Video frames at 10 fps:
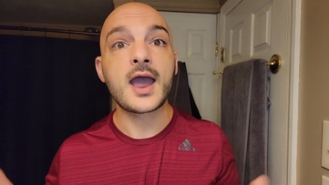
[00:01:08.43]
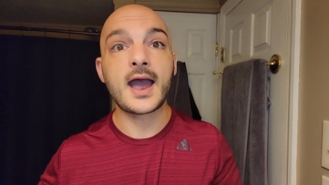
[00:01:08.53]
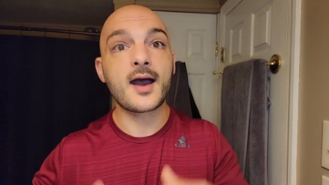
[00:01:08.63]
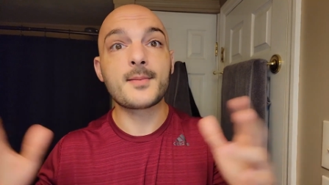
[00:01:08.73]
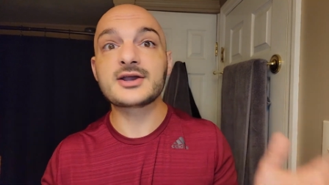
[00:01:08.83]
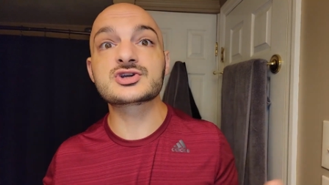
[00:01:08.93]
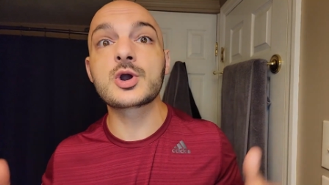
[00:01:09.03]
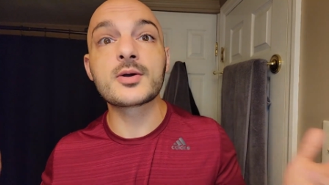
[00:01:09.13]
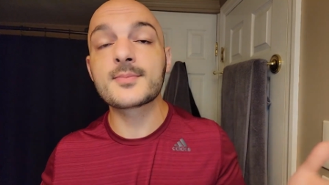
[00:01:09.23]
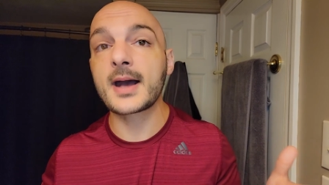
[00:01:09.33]
um, as you're
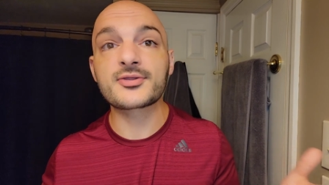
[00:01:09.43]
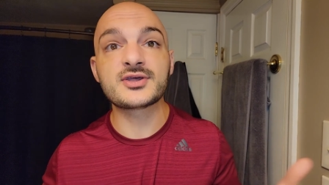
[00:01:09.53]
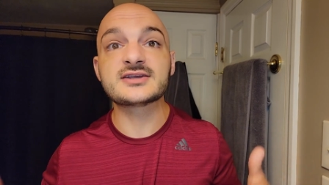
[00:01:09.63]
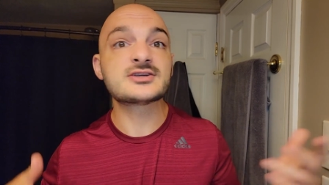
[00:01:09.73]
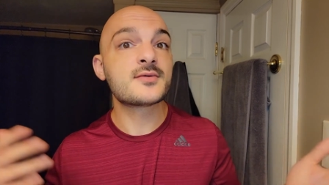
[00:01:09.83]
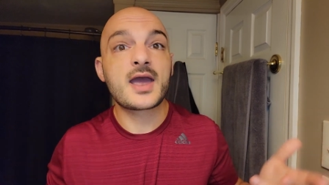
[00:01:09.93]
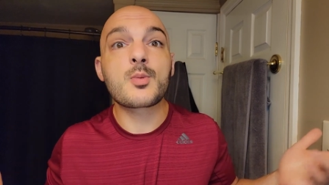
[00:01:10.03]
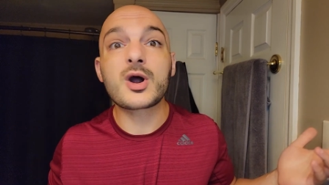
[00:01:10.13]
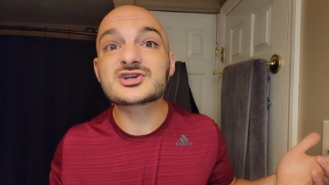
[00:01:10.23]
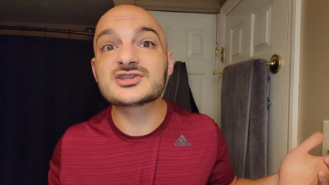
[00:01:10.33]
going about things
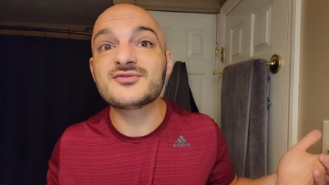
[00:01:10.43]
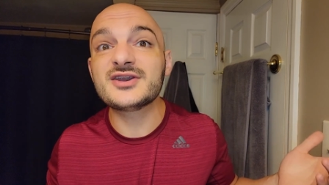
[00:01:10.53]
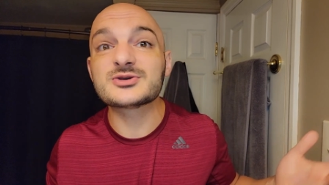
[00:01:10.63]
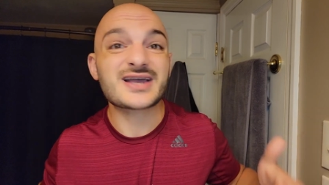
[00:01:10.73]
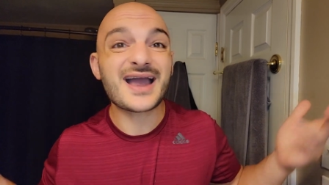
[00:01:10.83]
and watching the videos.